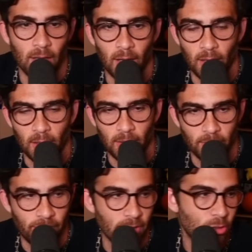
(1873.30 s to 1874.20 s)

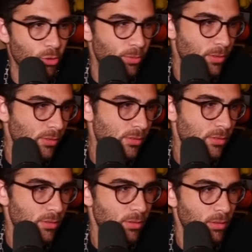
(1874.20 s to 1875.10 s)

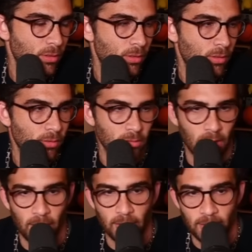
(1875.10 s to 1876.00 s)
VTubers,
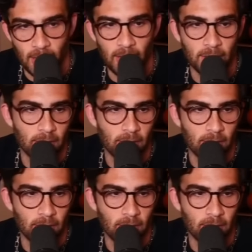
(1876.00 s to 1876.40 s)
and